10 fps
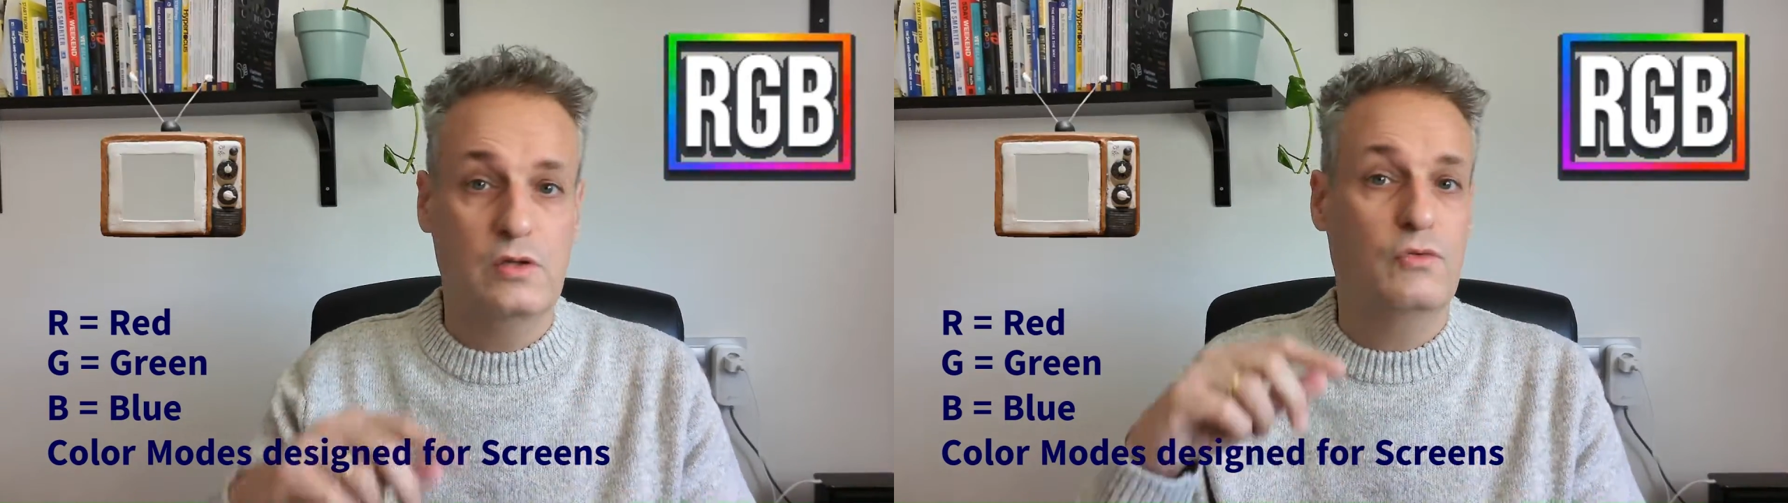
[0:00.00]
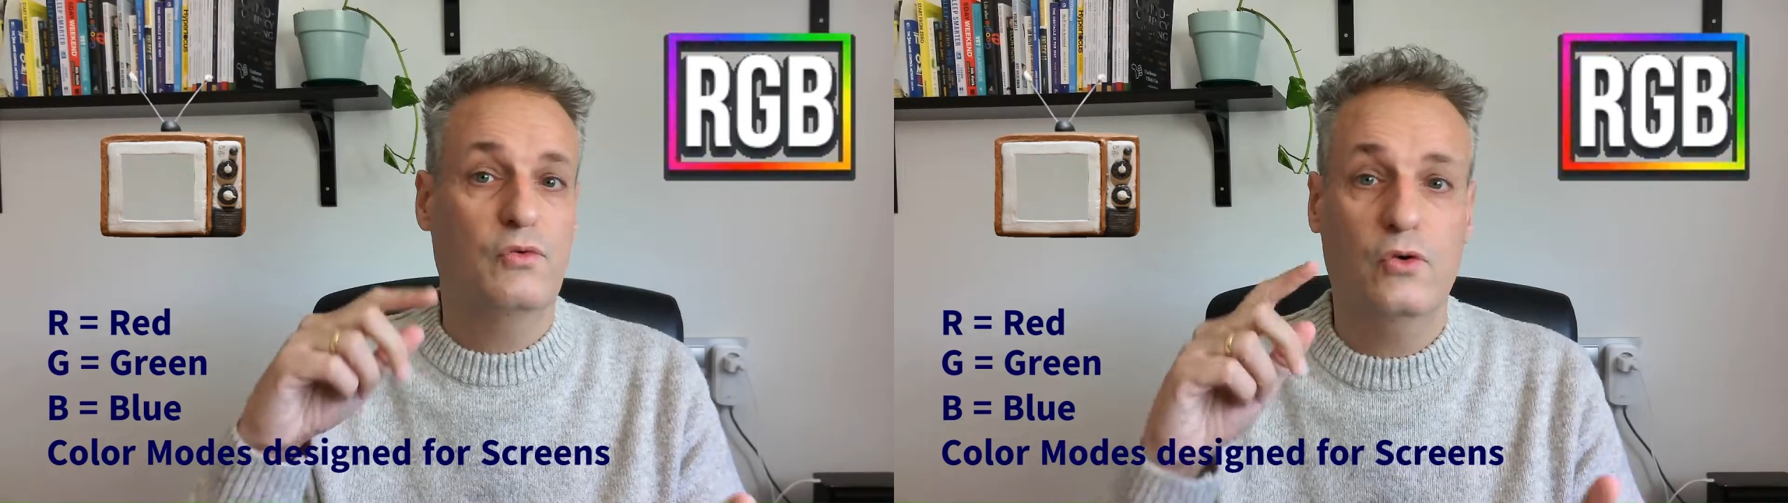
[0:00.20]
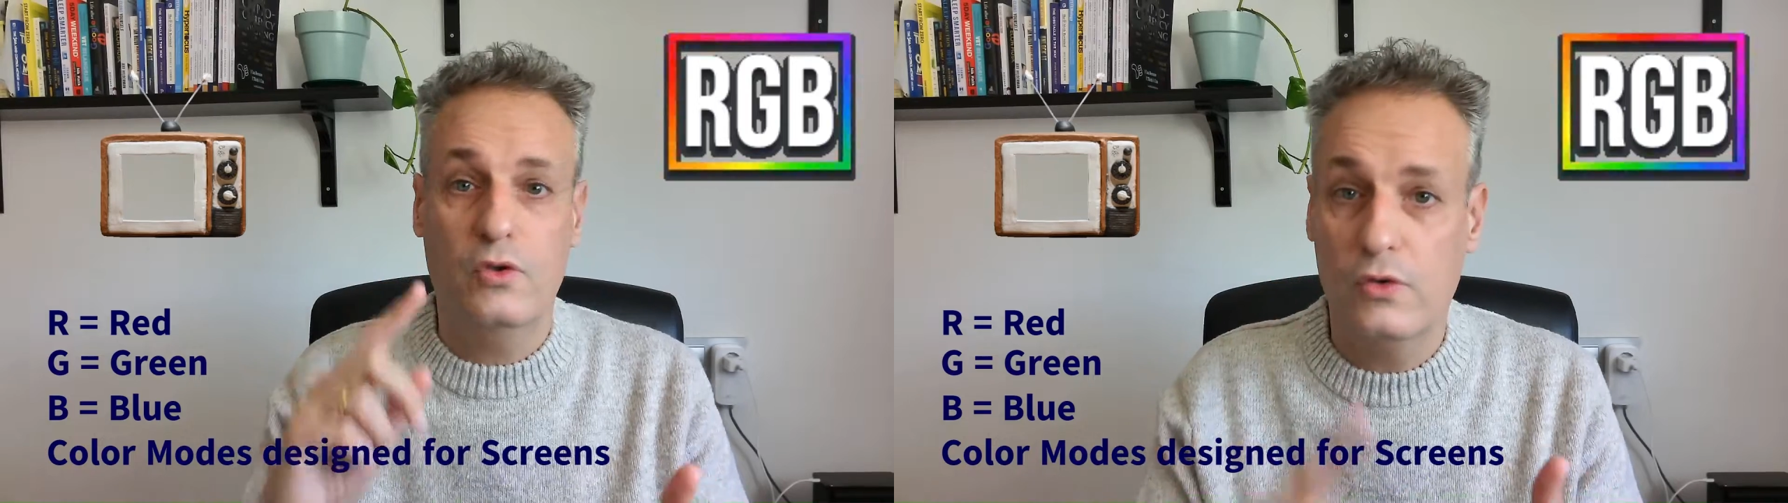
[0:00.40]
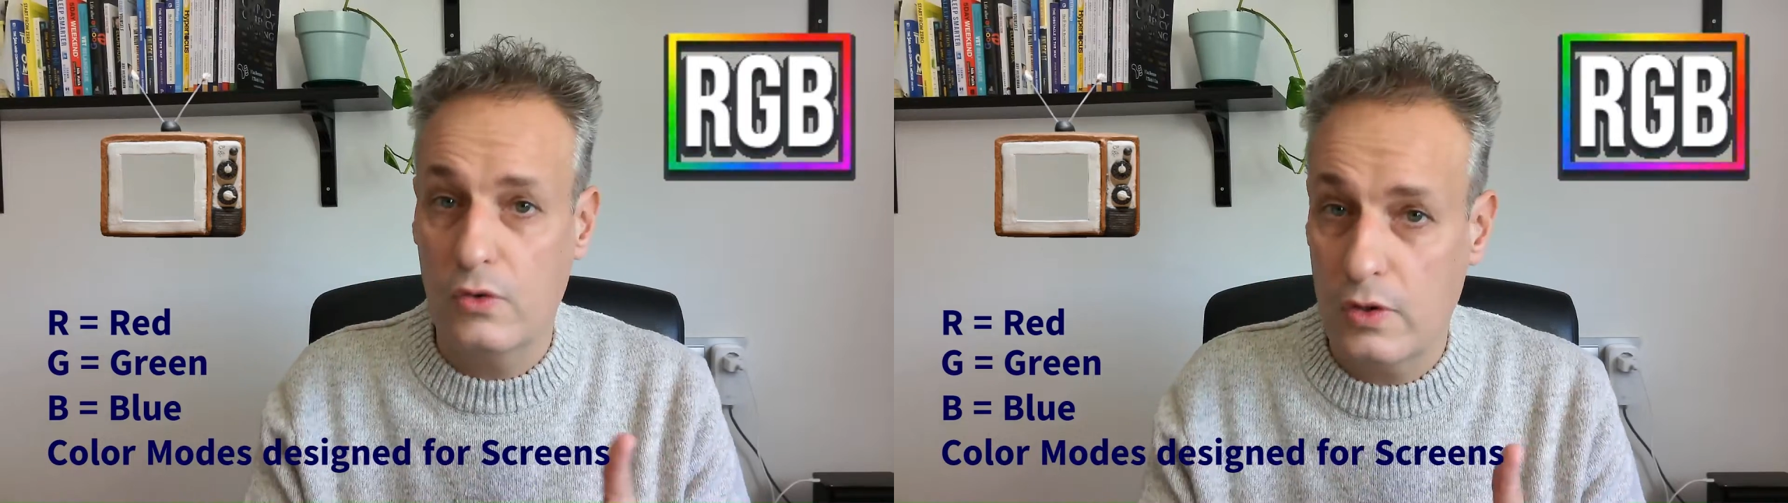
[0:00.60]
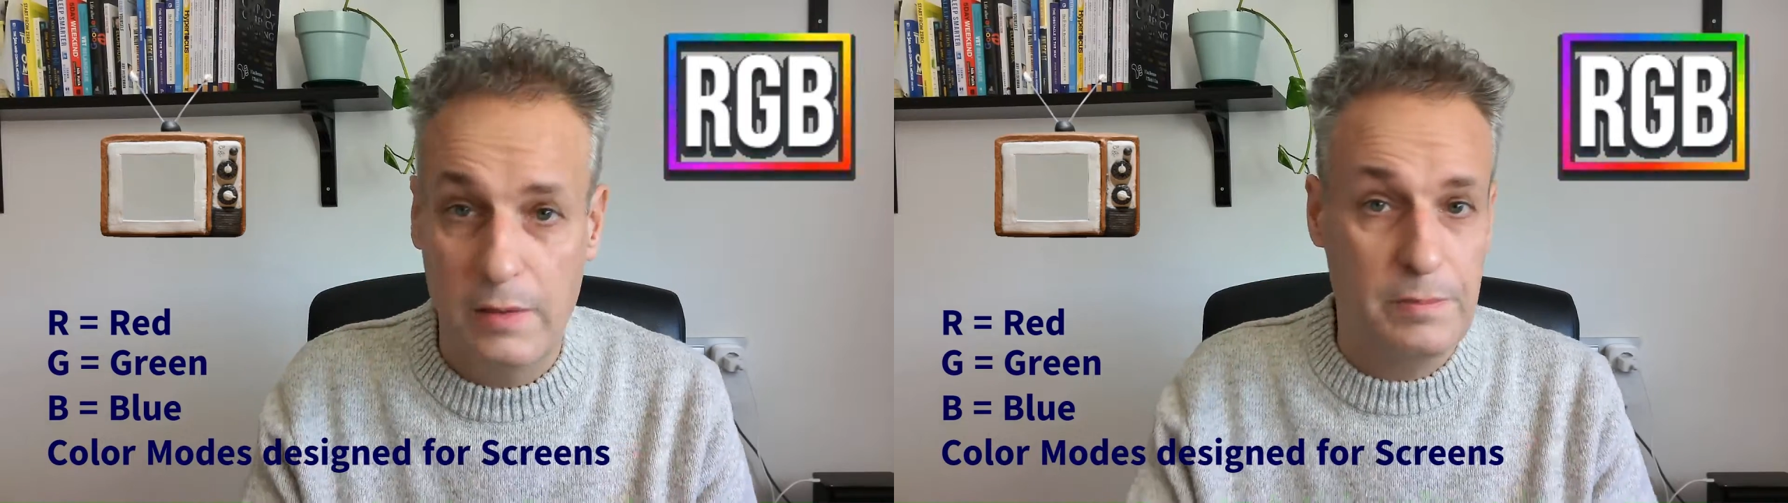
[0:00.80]
for your
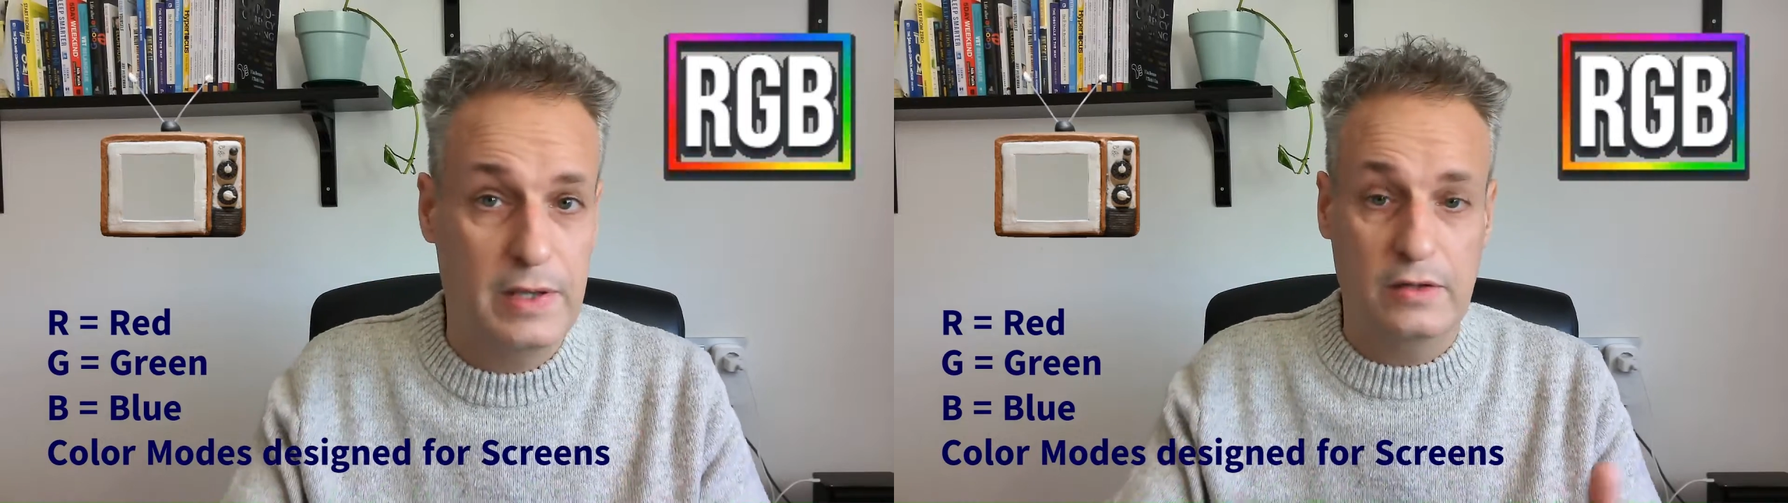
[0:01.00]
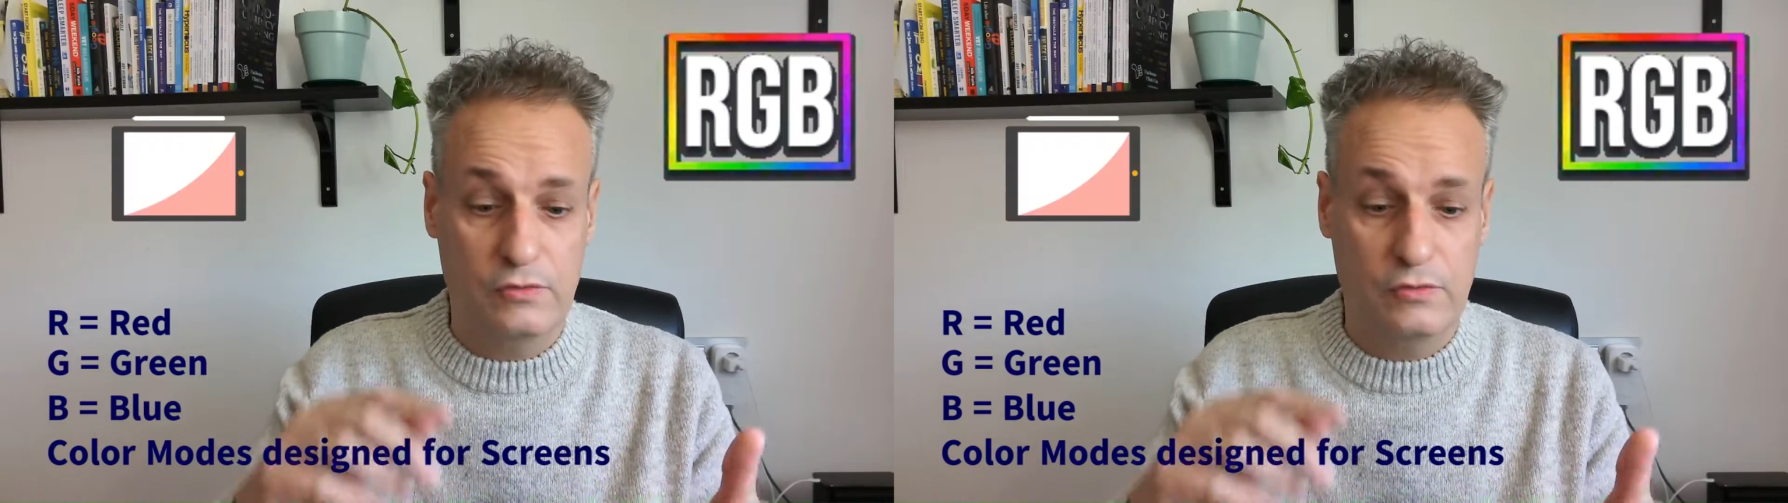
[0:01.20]
iPad,